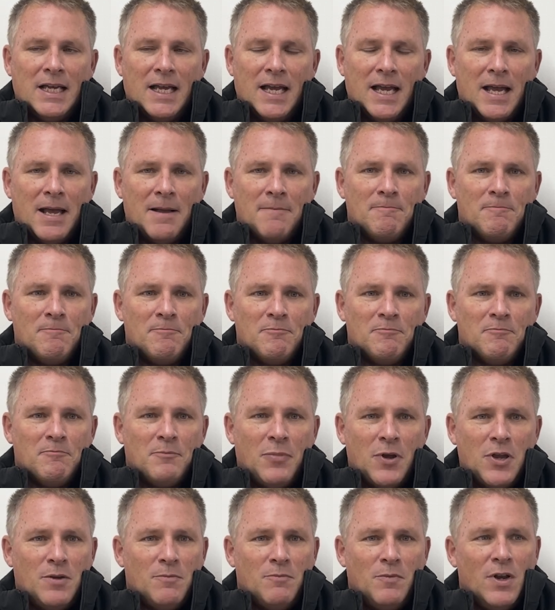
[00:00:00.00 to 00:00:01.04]

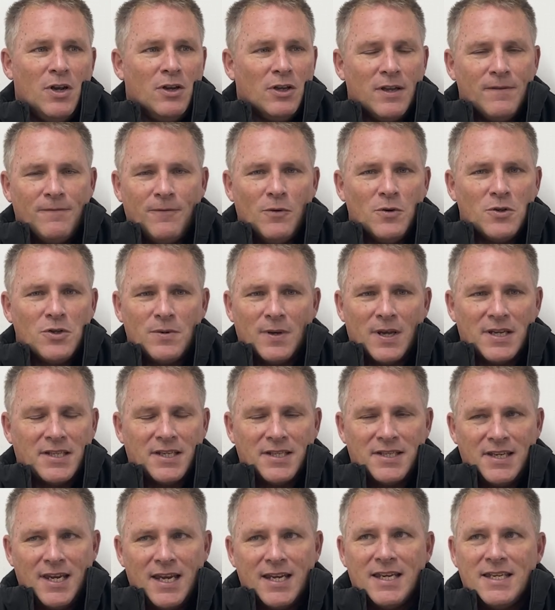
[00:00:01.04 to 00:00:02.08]
But we're looking forward to it. As I
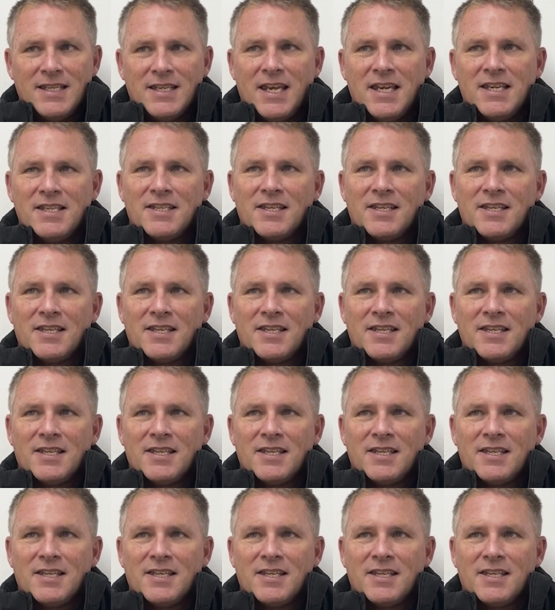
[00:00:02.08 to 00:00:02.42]
said,